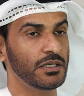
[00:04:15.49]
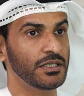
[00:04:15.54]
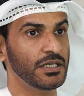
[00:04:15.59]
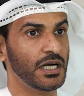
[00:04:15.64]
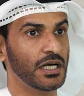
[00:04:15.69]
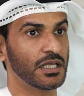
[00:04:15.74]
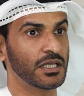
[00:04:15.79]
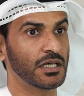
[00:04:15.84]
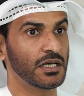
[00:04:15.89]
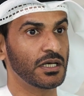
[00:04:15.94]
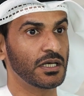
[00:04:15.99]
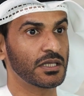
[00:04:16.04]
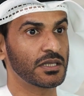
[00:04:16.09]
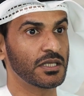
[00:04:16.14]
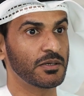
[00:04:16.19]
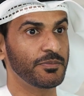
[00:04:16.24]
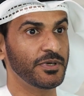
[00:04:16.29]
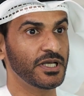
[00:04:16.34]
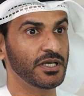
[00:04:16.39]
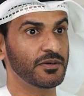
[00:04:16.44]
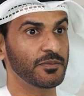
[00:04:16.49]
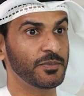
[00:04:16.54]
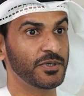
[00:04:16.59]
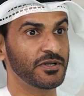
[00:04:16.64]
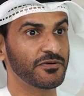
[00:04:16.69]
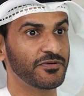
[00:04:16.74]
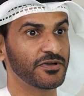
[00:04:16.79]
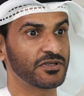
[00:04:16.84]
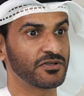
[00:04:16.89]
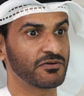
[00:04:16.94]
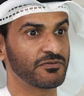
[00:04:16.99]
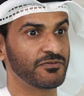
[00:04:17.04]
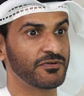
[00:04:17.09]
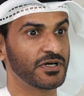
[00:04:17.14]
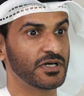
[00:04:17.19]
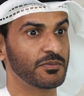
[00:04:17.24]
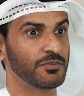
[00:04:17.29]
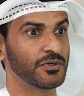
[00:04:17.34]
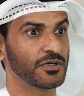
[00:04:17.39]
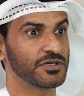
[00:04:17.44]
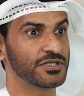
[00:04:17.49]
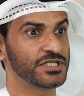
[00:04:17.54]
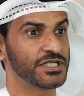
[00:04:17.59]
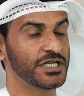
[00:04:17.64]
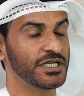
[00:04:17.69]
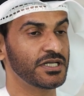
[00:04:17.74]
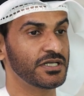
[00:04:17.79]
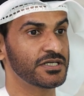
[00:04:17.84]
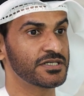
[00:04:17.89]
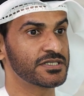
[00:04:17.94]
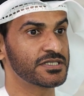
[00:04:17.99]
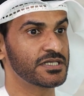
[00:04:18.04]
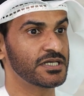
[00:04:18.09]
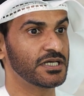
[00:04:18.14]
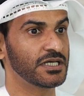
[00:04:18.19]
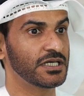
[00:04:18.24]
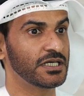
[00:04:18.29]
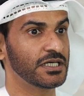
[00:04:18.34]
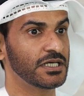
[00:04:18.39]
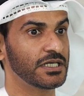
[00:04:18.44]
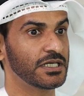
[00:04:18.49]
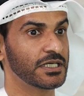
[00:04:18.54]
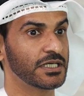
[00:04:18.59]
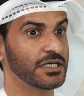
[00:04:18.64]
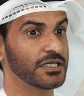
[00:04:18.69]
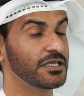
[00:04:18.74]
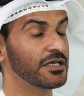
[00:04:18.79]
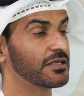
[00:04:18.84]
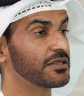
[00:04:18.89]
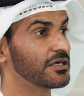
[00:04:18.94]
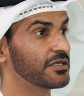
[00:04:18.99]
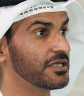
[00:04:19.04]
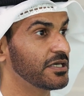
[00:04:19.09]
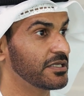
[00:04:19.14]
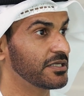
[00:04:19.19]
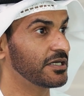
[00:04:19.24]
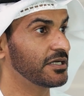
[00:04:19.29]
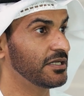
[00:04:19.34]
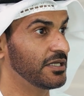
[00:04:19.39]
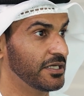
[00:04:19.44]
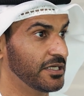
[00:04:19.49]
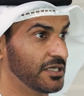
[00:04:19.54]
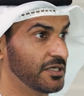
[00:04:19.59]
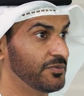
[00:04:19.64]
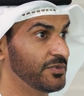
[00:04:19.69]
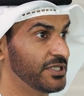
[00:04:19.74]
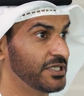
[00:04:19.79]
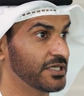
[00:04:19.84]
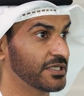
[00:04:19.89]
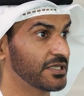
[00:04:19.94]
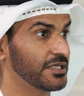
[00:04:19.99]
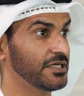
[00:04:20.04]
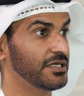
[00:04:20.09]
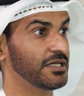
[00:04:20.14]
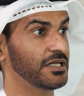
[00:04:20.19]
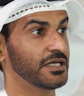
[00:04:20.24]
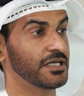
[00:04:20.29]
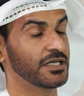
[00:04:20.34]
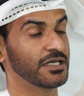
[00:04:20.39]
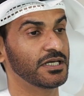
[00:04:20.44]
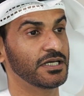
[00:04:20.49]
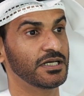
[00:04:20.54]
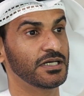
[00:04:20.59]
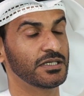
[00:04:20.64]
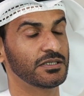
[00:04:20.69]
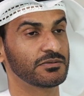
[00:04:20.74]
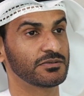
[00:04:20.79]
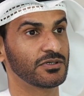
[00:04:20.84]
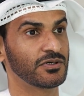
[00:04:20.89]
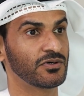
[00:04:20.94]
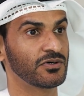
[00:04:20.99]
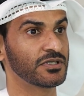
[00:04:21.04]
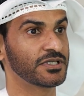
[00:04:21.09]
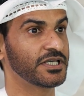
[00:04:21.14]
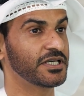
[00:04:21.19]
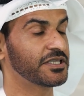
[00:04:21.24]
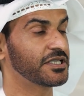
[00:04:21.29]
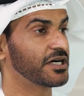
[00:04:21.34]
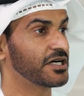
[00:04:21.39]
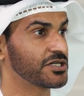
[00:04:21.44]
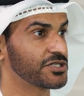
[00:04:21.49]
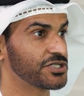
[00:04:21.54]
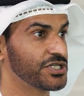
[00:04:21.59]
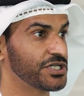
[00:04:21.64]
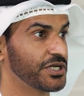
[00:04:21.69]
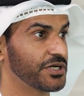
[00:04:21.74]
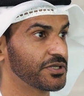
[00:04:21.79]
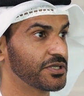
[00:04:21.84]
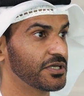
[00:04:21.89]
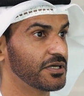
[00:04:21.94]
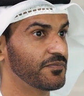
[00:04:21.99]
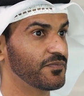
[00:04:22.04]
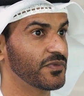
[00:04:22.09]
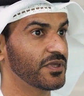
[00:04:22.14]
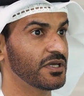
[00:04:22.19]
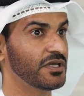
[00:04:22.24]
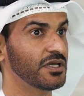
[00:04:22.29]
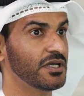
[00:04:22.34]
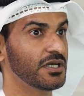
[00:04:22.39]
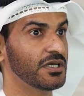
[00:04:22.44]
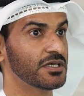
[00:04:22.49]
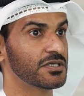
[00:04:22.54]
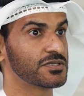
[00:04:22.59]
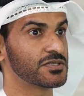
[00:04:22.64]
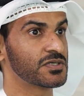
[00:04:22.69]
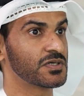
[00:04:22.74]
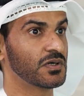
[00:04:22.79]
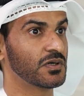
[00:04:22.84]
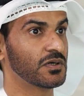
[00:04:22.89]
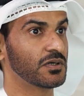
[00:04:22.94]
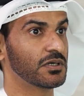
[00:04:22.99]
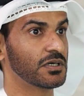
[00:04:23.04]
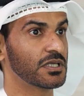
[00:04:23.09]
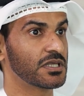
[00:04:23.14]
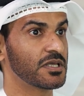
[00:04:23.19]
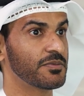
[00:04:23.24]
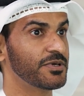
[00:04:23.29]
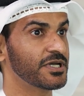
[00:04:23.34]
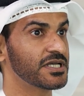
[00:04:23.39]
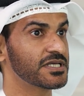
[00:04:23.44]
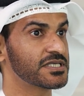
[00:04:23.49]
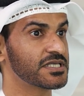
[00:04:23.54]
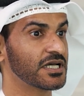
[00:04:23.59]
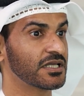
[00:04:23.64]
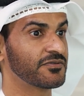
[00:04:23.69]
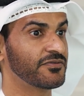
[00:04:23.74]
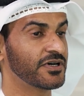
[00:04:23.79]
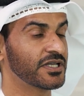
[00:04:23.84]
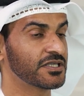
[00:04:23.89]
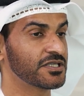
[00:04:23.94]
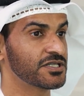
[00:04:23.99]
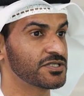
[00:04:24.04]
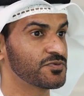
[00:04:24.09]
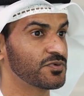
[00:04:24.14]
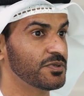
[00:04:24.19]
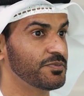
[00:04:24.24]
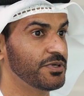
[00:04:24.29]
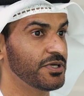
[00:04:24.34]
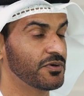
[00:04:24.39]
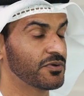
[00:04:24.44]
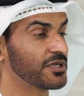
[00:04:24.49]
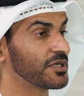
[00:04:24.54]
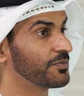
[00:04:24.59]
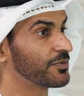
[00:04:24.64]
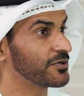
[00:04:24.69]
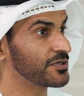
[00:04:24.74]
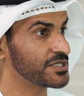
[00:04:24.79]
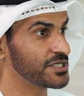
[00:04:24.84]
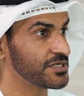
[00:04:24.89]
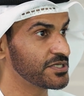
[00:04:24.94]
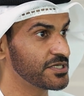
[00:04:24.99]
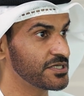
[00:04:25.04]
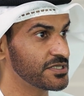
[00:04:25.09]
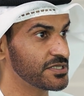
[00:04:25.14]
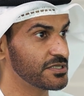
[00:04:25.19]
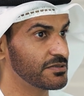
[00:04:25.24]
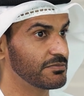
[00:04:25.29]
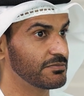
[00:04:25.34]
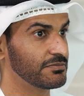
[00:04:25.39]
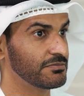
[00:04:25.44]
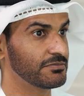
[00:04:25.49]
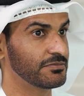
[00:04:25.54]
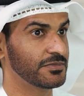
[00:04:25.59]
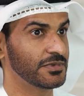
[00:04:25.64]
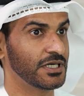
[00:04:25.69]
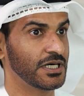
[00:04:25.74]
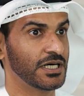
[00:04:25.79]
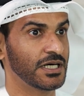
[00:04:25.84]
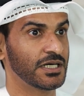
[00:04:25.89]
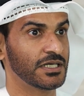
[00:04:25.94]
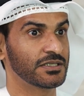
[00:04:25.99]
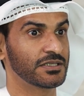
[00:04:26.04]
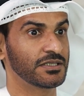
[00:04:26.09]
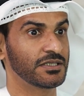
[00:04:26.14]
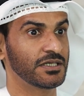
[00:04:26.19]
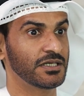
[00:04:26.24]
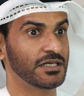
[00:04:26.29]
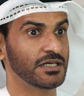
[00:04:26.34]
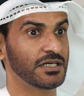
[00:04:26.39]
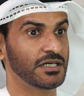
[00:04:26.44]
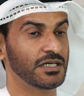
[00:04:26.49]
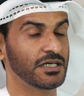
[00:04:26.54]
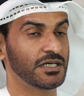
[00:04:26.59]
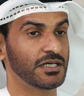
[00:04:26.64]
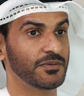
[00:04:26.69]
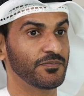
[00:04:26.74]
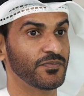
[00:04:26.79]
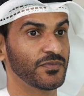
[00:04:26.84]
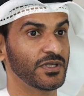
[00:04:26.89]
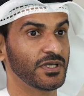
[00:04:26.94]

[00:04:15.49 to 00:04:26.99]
Yeah, the big benefit of blockchain is getting the data like immediately, like all data are shared. So the biggest advantage will be on the processes and